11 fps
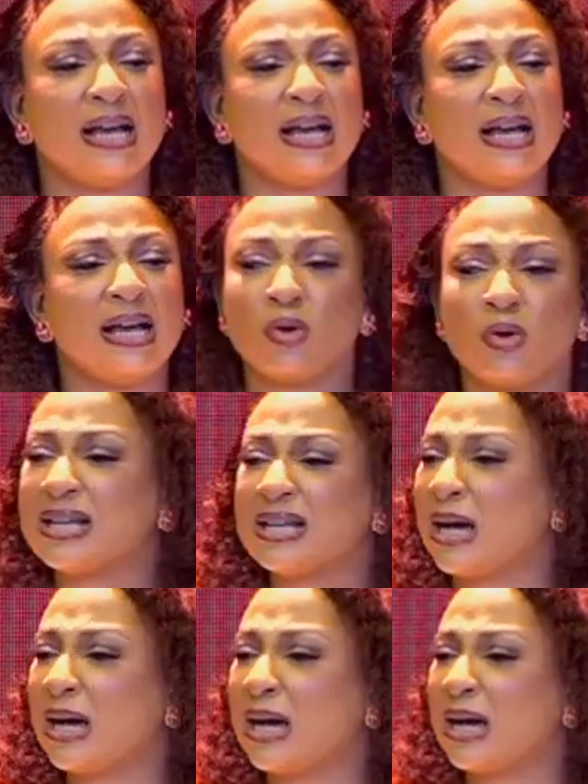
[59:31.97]
Go and answer
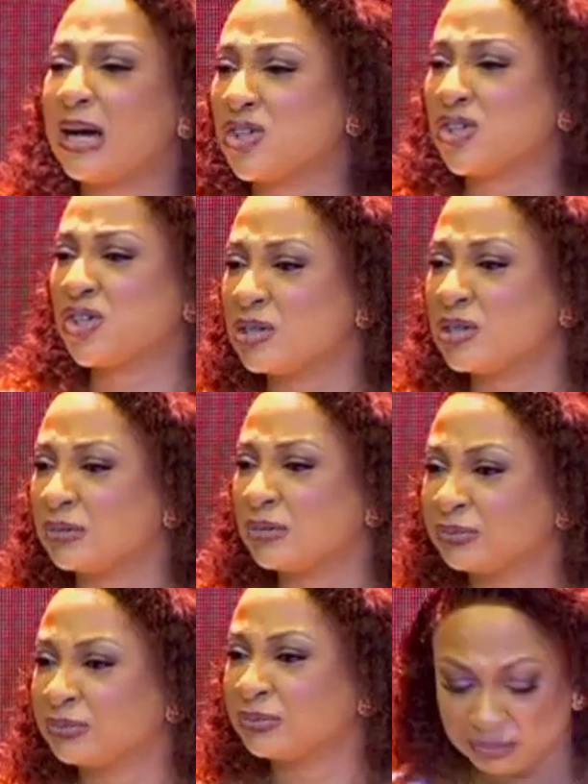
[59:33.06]
that question yourself.
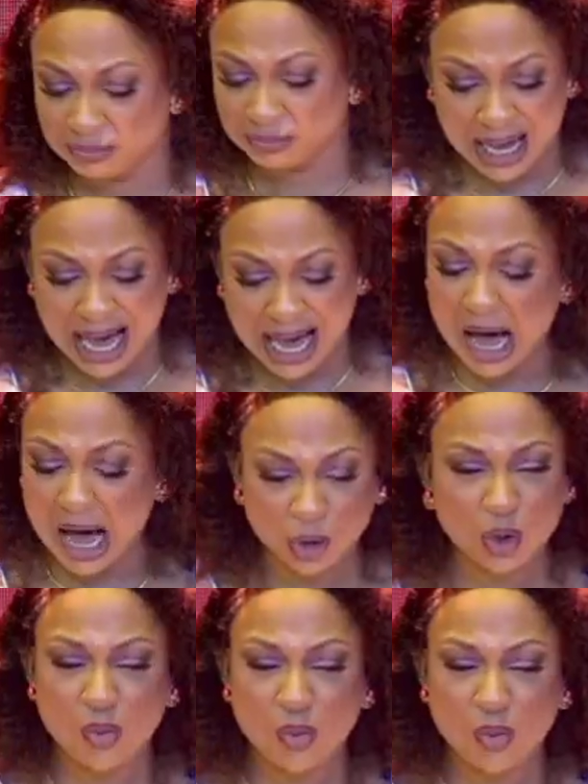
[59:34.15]
How do you
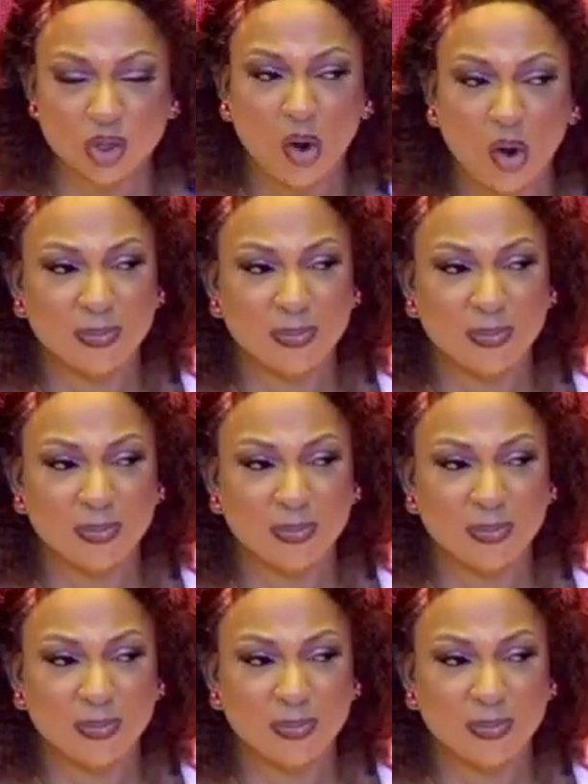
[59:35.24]
want your husband